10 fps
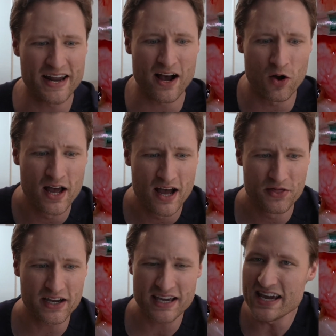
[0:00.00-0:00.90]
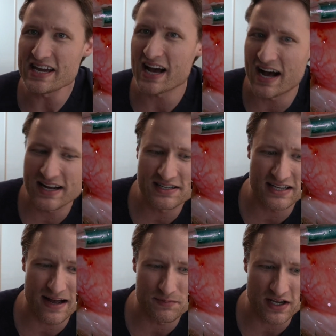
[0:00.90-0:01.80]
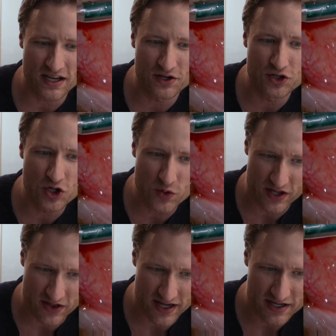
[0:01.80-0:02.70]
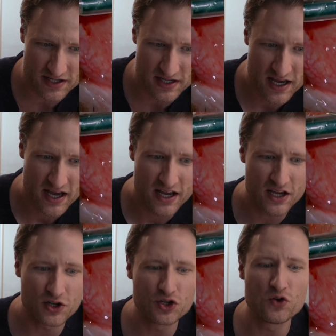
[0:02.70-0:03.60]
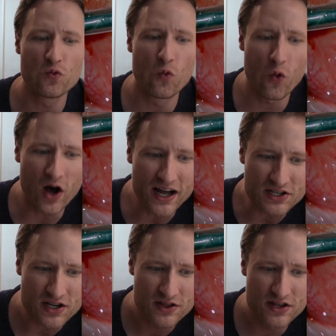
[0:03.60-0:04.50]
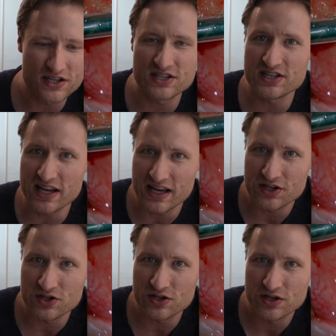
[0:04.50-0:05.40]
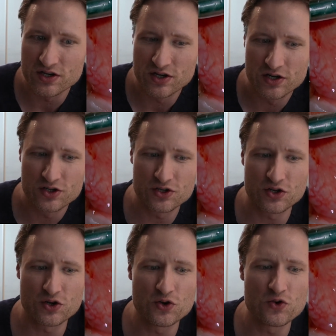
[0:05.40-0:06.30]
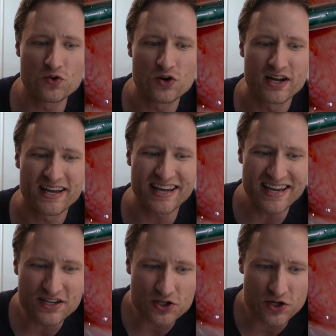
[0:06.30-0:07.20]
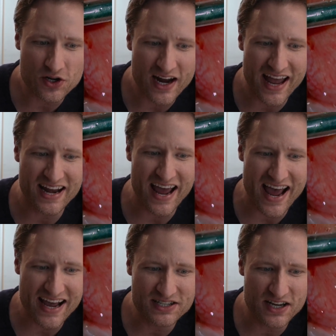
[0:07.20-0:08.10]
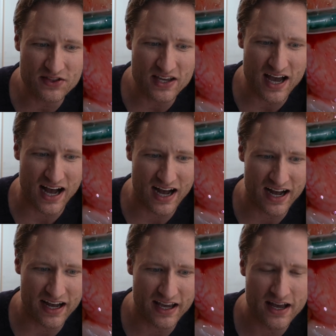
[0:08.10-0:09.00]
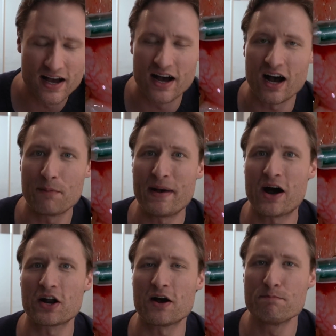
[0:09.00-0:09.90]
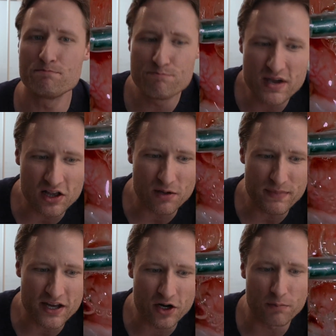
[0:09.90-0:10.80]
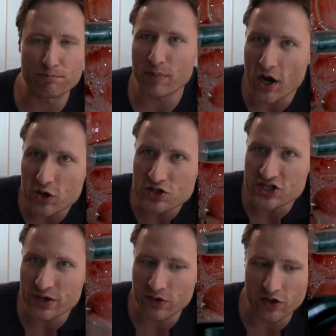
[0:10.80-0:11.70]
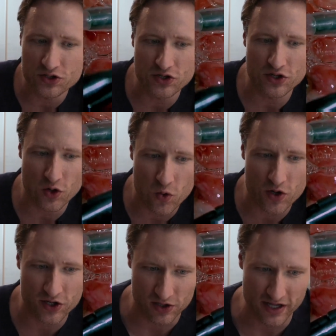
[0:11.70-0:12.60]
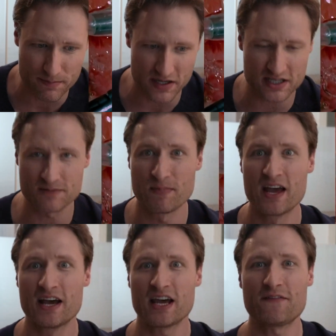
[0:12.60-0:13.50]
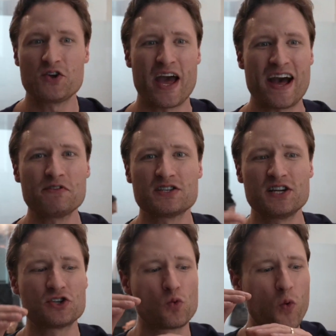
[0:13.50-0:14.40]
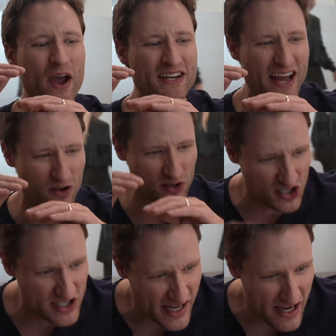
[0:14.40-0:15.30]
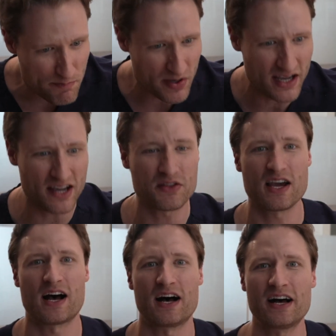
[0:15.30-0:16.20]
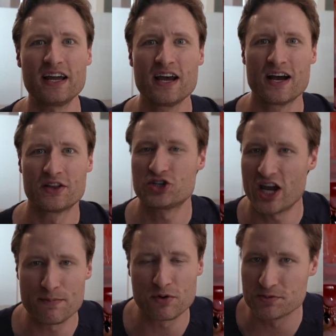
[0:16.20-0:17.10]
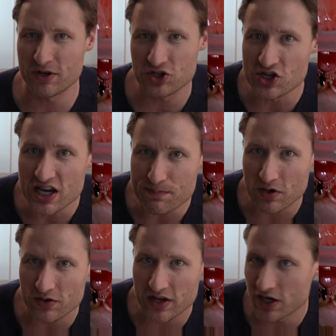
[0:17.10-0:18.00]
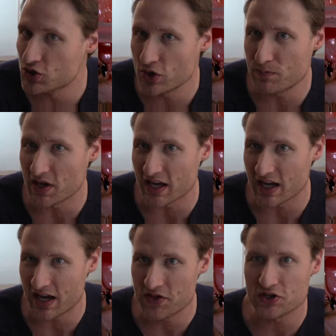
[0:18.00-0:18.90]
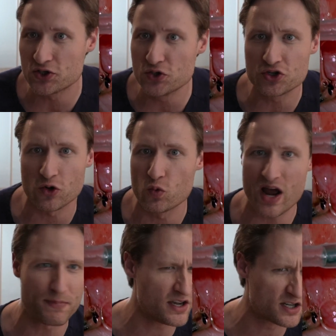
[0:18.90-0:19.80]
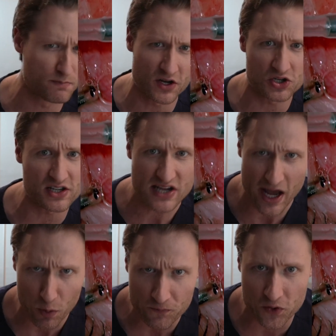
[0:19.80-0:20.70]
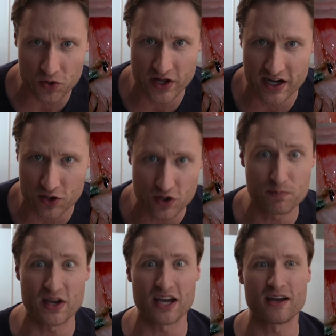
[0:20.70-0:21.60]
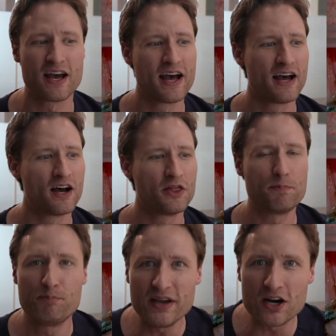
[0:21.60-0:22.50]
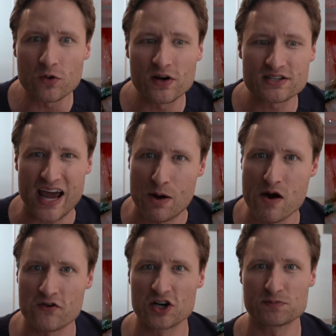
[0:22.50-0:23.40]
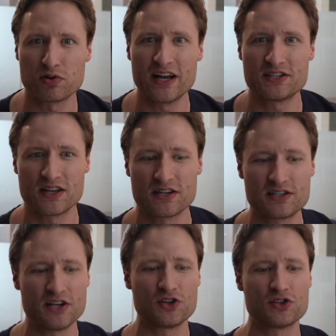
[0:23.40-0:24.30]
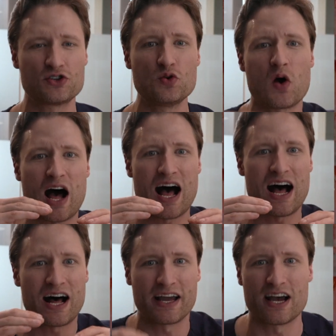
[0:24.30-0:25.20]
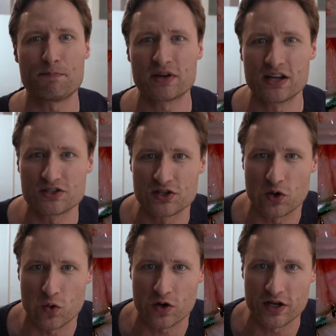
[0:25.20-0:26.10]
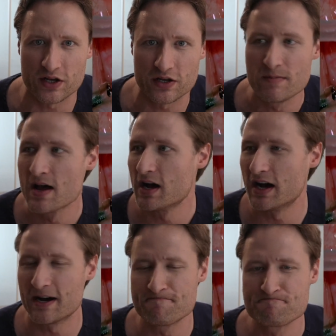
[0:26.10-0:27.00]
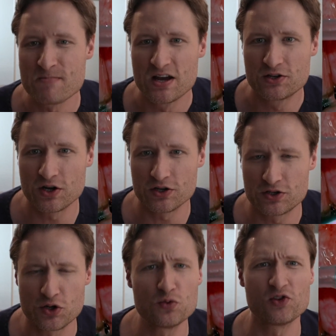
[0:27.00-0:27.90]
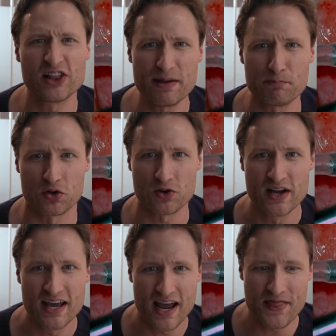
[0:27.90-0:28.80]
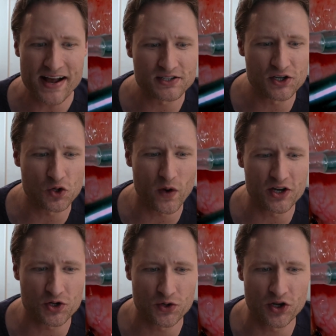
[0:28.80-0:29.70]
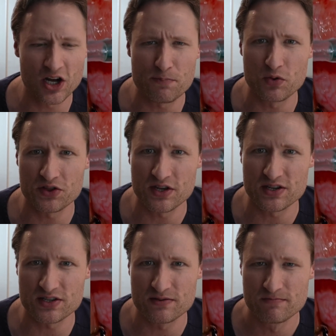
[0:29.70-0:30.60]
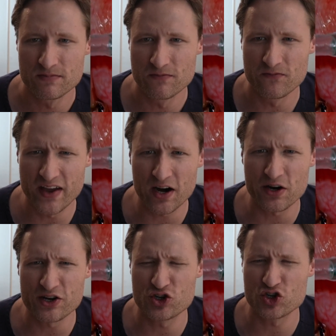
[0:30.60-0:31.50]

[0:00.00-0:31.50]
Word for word: Now, the key concept in doing this is you want the stitch to enter and exit the eye about a millimeter posterior to the corneal limbus. If you have the stitch way down deep in the eye, the chamber is much deeper than it should be, and this suture webbing is much less helpful than it could be. The bigger risk, however, is placing the stitches too high up against the cornea, too limbal. In that situation, you end up with this very